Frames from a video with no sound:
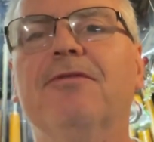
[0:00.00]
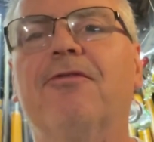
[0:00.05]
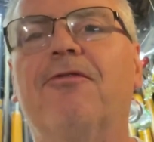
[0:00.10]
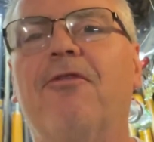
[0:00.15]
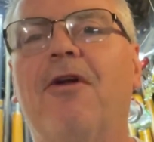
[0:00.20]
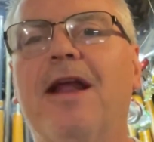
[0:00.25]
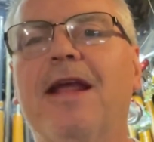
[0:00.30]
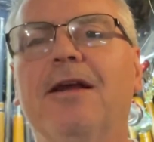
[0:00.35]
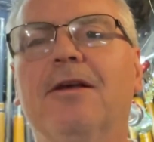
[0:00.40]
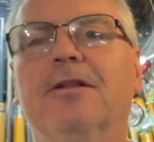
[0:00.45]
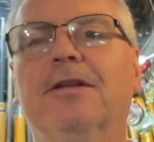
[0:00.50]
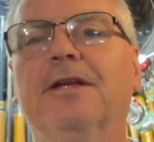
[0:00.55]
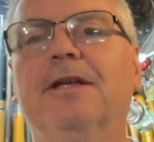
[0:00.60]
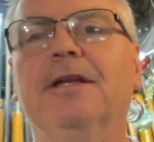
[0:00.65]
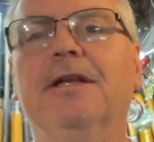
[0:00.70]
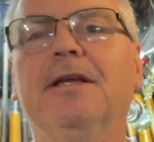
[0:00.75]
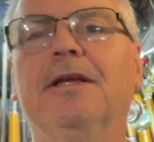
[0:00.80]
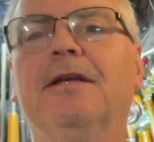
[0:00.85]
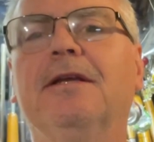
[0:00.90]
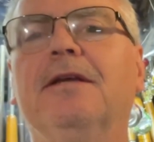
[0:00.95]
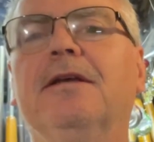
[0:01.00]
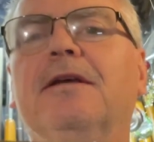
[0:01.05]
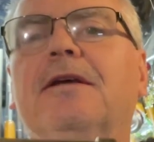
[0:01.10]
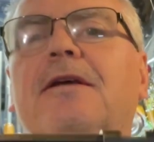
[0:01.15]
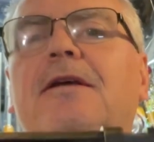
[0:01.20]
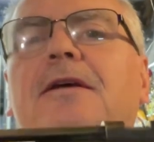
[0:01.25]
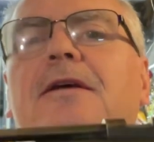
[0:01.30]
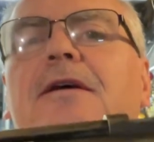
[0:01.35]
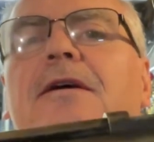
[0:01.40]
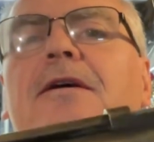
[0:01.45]
Franklin
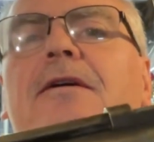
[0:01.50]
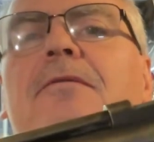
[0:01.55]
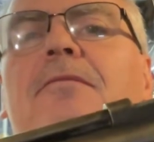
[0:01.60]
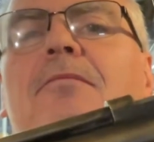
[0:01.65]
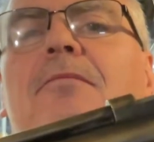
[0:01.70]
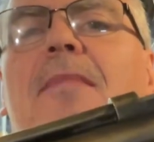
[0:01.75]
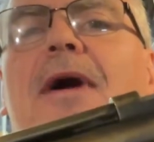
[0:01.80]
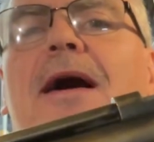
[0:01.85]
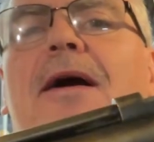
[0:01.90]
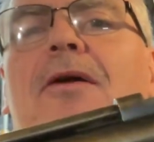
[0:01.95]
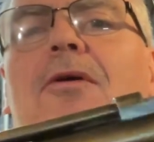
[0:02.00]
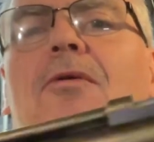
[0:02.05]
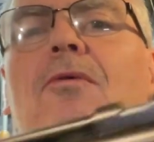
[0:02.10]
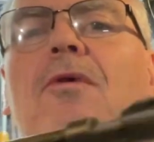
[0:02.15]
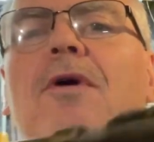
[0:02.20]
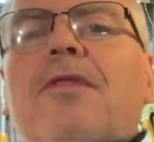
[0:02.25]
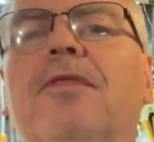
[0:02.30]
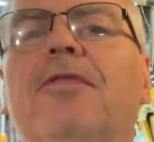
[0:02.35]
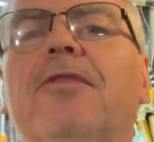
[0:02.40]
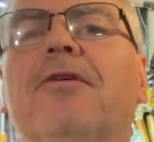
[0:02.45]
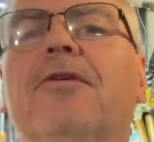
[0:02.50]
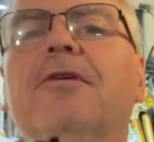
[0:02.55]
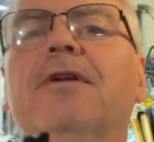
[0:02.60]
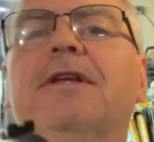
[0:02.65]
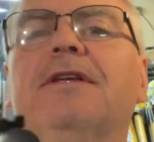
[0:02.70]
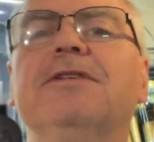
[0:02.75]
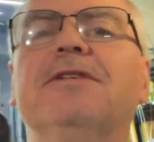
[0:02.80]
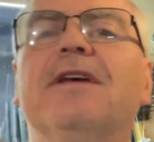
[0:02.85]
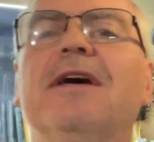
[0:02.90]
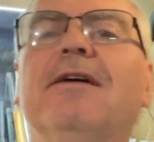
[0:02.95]
Model
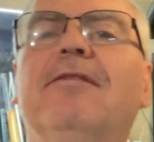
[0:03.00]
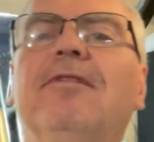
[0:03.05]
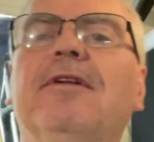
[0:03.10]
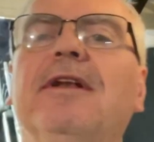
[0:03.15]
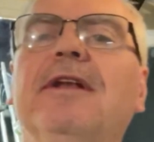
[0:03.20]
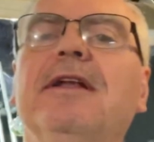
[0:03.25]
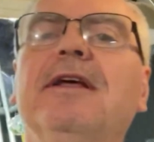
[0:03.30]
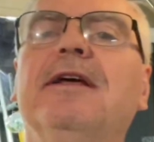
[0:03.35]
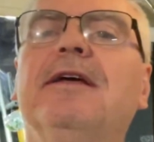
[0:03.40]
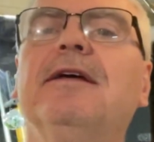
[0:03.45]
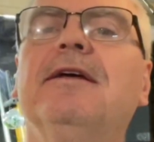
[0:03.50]
137.